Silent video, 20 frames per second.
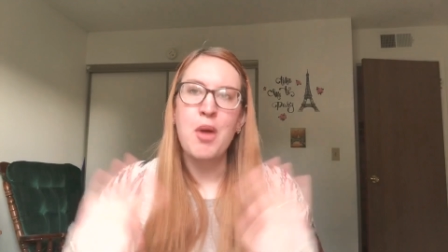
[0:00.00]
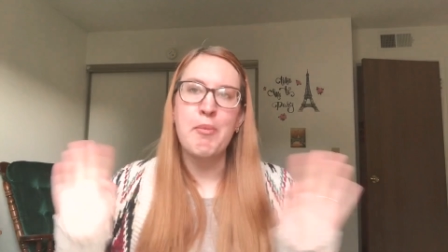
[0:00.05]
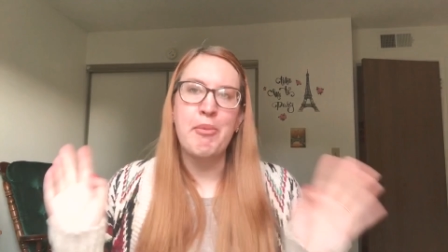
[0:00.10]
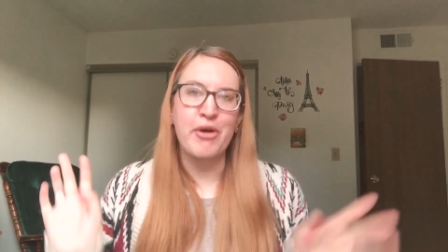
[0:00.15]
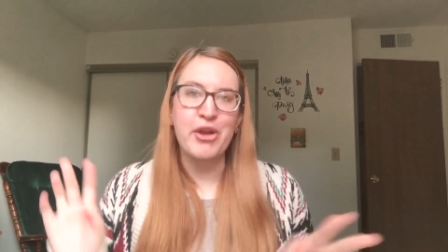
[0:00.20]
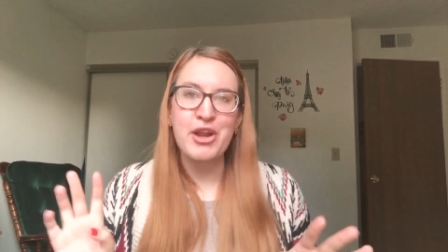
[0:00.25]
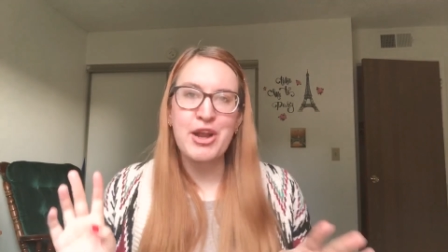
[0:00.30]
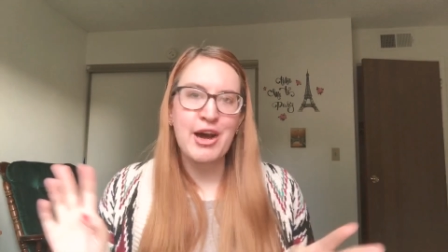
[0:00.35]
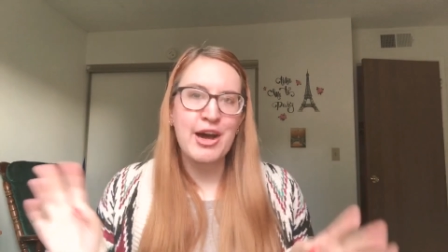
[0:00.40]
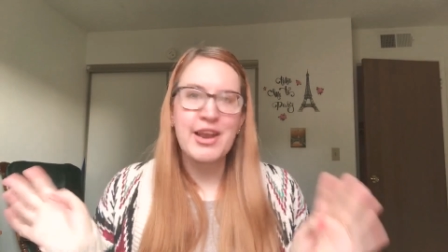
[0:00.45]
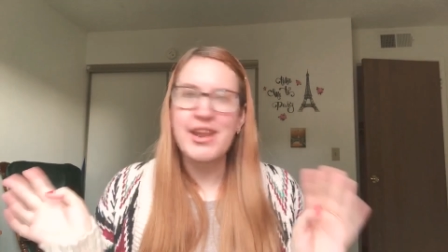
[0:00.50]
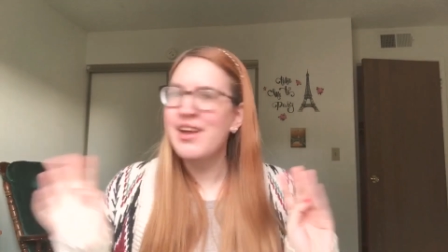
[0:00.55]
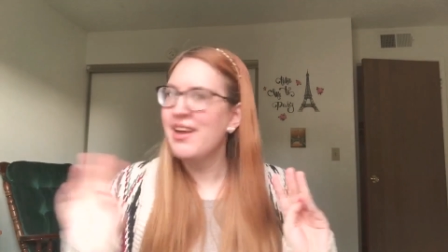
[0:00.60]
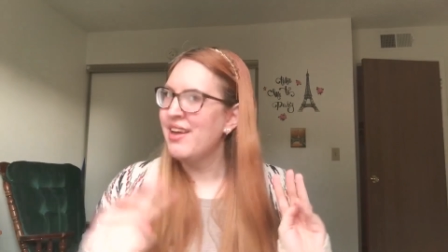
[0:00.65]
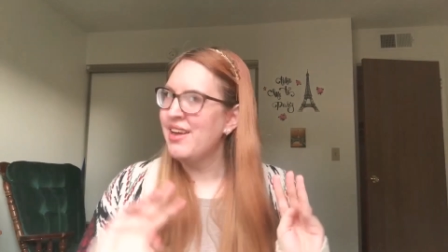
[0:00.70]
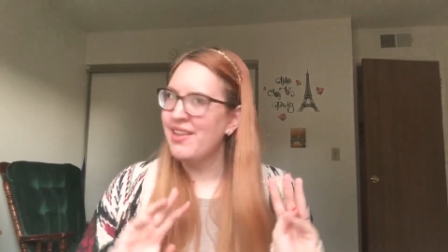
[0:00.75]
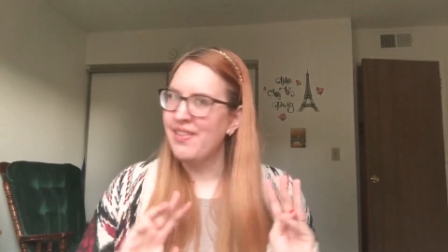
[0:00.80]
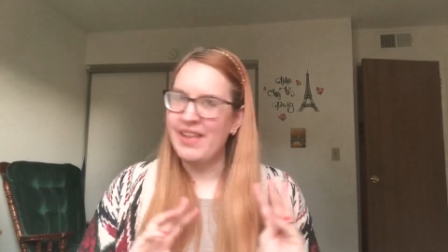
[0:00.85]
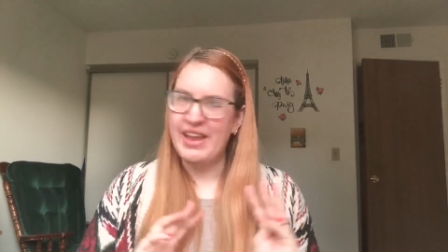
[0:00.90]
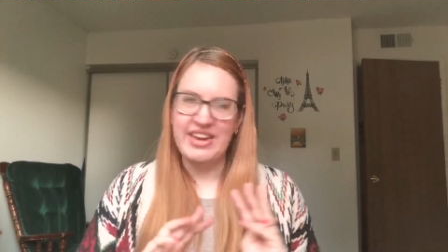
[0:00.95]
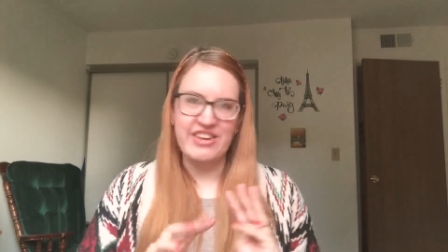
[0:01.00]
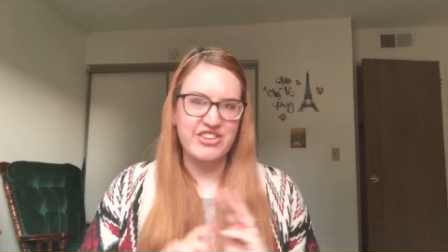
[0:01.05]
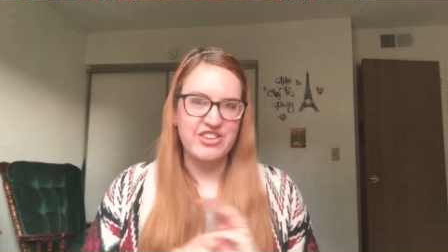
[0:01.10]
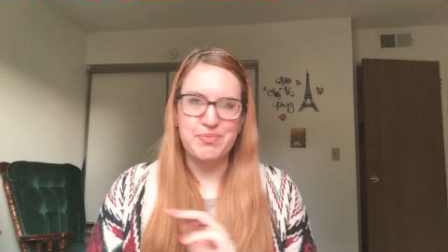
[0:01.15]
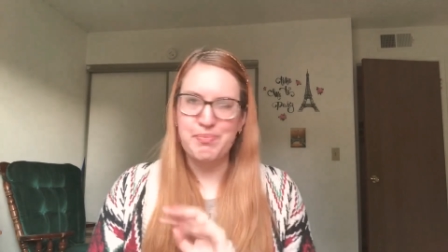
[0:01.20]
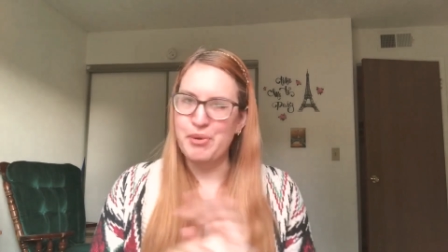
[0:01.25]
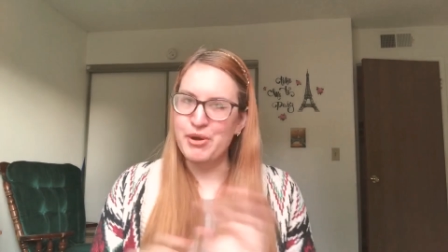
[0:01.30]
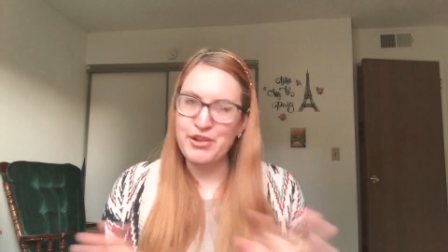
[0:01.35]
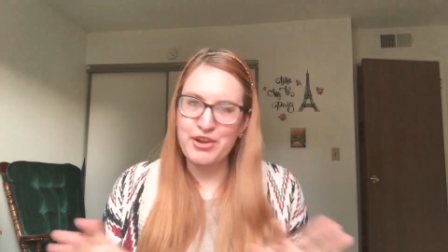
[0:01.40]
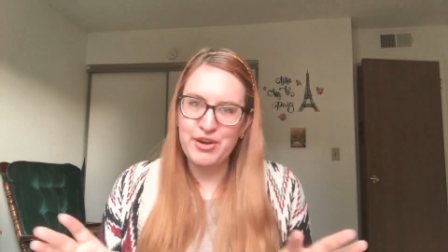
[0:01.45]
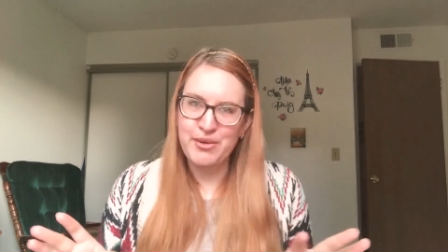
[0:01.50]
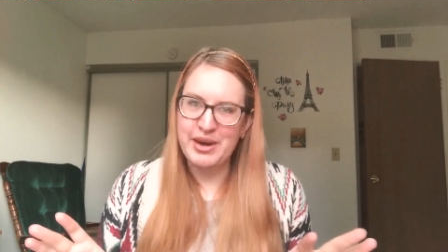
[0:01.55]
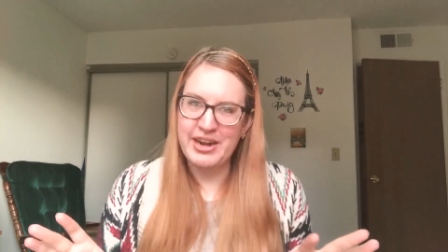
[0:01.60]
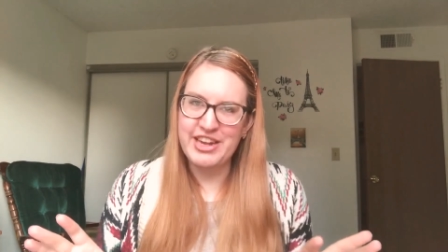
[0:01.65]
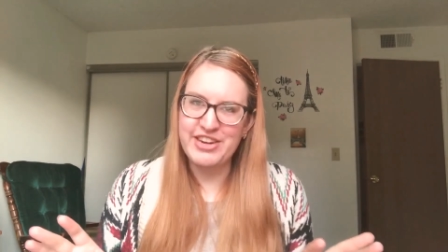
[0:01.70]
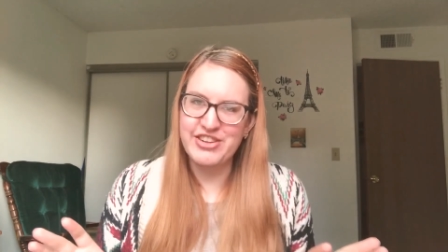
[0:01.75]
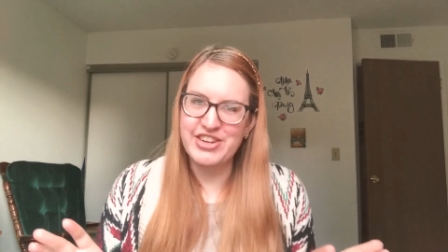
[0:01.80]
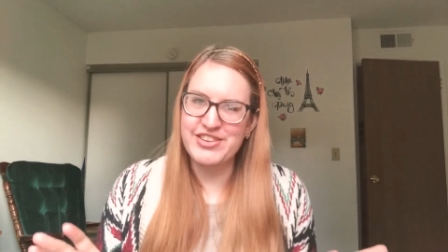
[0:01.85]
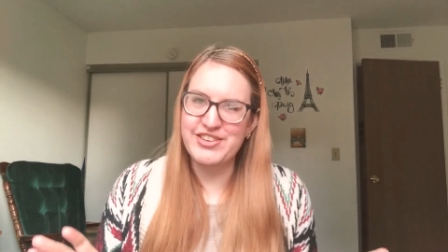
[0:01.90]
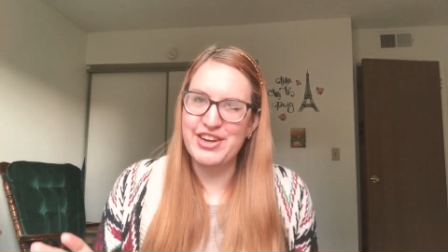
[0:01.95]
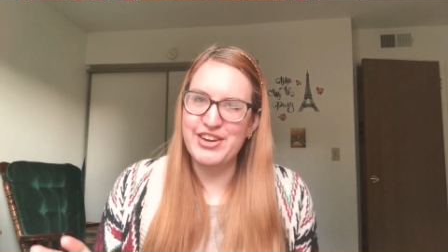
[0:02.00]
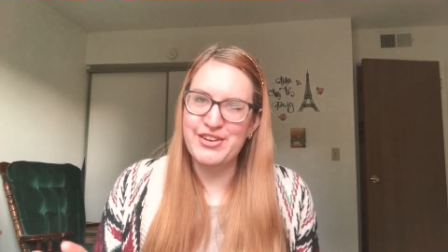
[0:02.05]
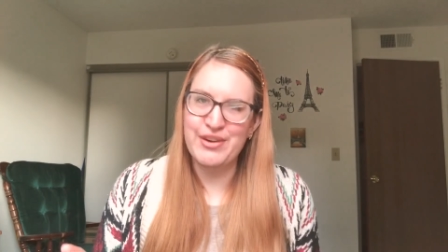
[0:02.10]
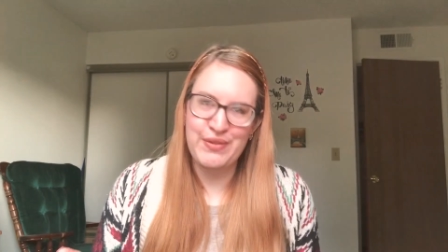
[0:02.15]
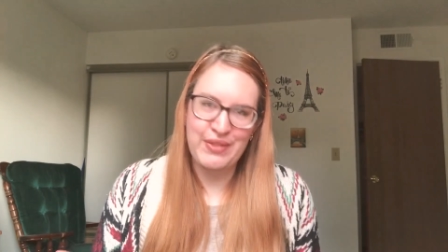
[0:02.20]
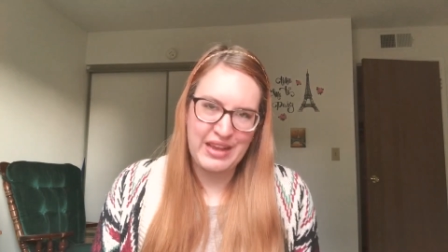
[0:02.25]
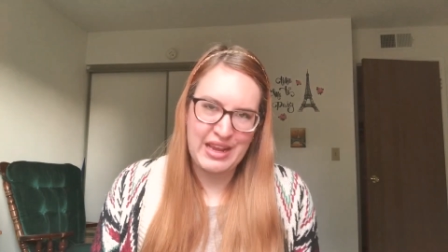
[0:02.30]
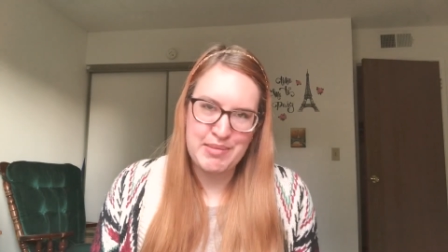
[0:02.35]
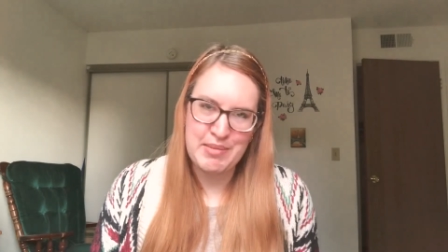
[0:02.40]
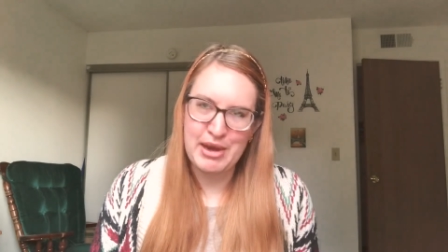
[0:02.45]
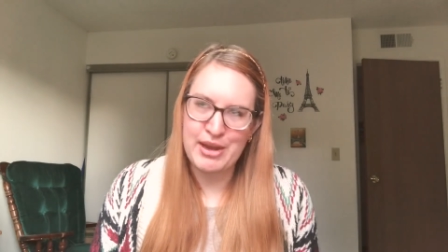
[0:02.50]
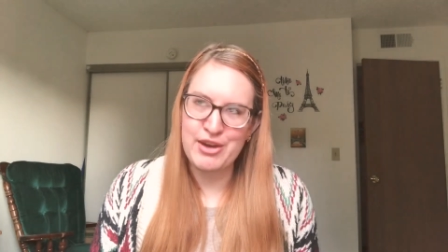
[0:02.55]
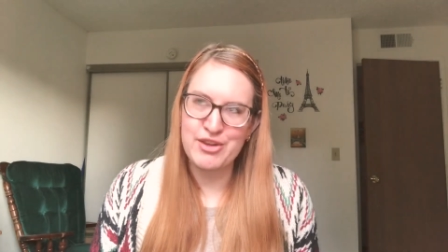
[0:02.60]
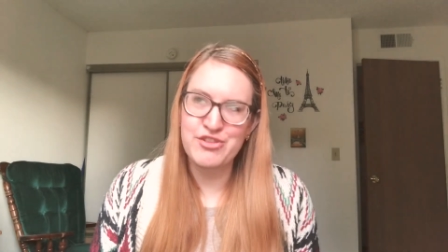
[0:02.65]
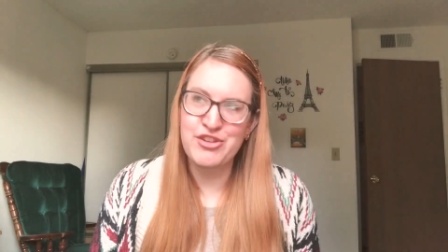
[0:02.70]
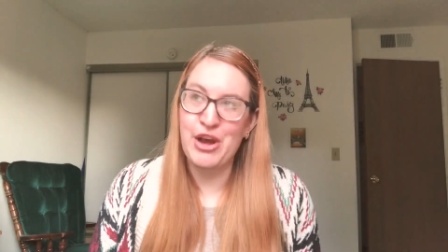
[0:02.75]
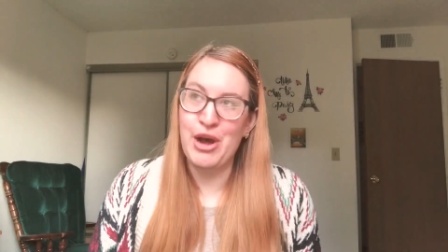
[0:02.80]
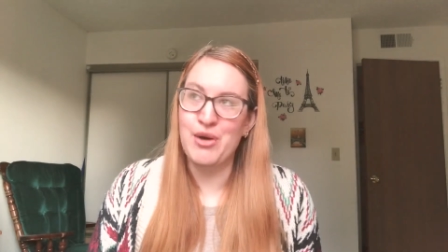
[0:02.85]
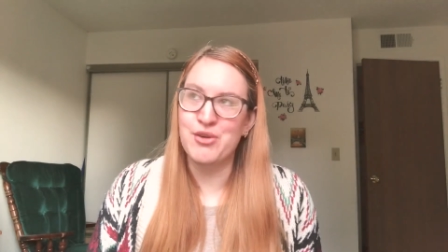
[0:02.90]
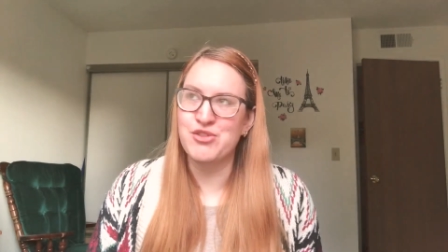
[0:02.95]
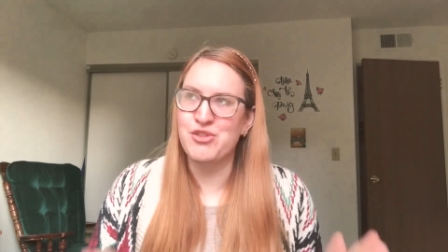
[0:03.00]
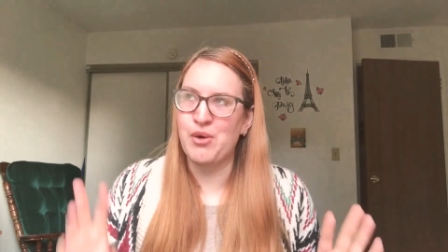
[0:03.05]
put it on, like just put your wedding dress on, don't think about your toe.